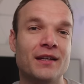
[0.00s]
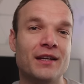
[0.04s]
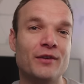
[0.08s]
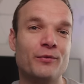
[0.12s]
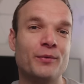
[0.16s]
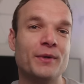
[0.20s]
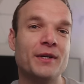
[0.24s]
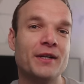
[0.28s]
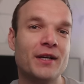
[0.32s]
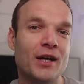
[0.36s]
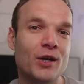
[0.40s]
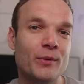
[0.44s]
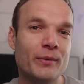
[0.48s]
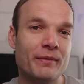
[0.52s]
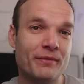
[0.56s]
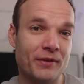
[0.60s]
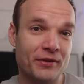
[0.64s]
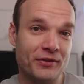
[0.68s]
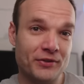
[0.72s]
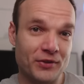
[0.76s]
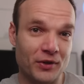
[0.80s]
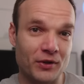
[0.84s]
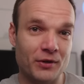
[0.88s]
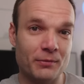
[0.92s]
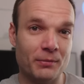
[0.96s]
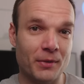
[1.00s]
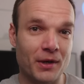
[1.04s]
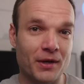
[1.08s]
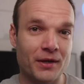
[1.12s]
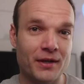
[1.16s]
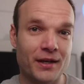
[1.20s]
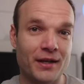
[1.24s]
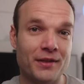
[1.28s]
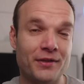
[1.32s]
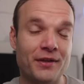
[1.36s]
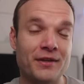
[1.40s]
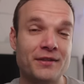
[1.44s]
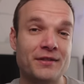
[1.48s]
if we go with the stock
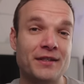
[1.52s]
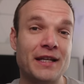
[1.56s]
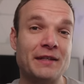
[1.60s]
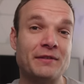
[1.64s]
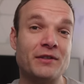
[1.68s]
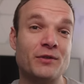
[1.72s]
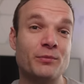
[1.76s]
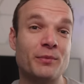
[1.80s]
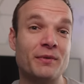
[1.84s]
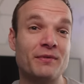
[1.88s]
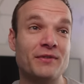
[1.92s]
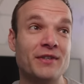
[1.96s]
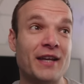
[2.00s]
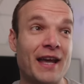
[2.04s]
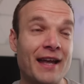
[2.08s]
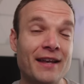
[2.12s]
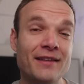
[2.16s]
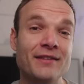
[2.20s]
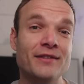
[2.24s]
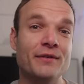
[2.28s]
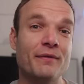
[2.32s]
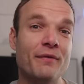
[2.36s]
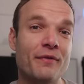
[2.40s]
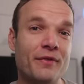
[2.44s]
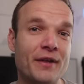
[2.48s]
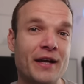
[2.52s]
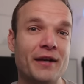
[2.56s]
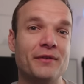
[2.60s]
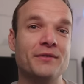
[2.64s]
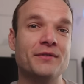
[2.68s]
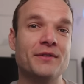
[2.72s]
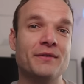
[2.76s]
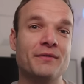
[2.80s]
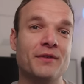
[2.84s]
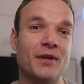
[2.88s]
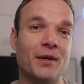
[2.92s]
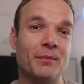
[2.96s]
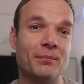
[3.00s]
market, this leaves us with tens of
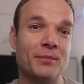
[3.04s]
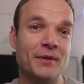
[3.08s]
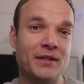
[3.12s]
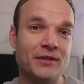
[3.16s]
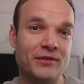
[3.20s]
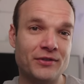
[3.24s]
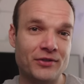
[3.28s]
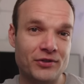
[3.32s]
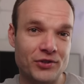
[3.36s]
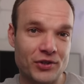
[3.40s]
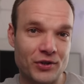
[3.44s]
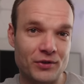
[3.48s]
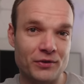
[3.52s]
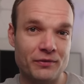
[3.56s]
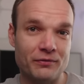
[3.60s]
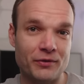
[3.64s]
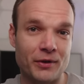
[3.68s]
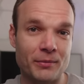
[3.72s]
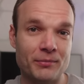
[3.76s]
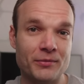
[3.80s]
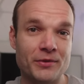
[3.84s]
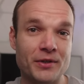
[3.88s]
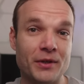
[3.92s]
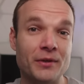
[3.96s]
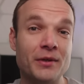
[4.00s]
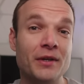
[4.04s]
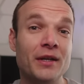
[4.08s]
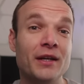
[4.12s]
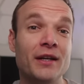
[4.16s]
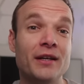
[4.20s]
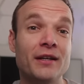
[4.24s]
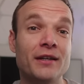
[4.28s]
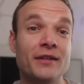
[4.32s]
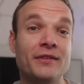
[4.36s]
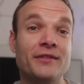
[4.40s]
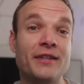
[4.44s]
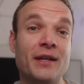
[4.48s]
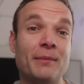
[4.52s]
thousands of companies to choose from. So
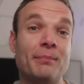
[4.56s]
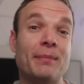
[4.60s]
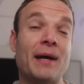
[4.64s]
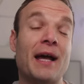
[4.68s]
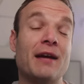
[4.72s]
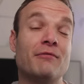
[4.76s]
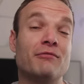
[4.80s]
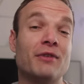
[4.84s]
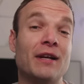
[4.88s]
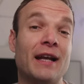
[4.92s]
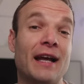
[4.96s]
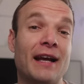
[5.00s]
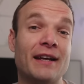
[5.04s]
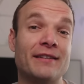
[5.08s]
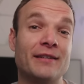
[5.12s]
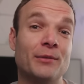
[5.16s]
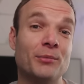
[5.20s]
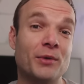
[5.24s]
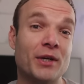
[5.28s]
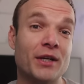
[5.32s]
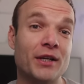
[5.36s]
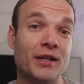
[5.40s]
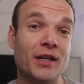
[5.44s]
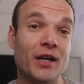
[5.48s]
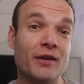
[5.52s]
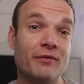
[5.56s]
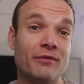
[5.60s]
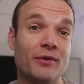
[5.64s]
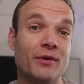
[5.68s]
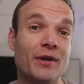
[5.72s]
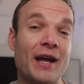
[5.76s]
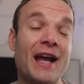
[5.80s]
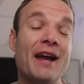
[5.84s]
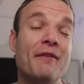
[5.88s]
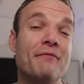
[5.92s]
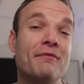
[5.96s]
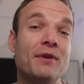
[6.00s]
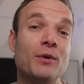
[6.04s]
sit back, relax, and we're gonna go through
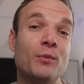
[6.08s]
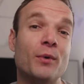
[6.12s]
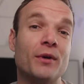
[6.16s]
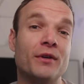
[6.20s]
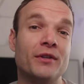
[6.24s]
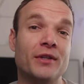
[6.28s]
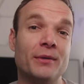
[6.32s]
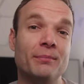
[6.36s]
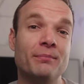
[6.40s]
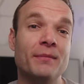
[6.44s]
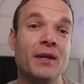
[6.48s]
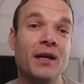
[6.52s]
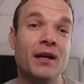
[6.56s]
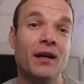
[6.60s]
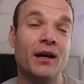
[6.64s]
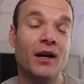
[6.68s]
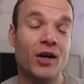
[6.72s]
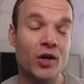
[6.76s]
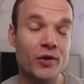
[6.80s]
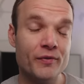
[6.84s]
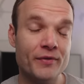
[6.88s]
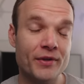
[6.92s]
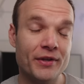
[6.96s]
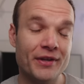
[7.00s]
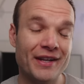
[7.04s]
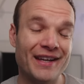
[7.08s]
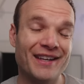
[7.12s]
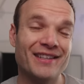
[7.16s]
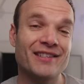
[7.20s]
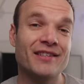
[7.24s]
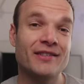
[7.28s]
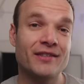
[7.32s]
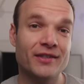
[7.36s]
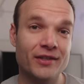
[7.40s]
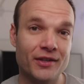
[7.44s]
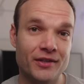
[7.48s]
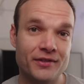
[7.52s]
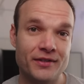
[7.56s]
every one of them over the
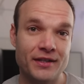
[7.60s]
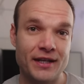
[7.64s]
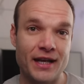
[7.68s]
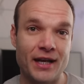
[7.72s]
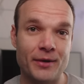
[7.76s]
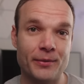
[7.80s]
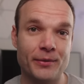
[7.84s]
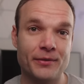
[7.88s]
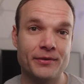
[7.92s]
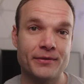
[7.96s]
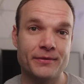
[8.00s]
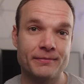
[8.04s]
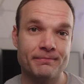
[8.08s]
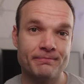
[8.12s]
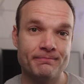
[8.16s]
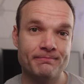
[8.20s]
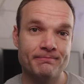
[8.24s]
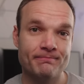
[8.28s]
next 30 hours.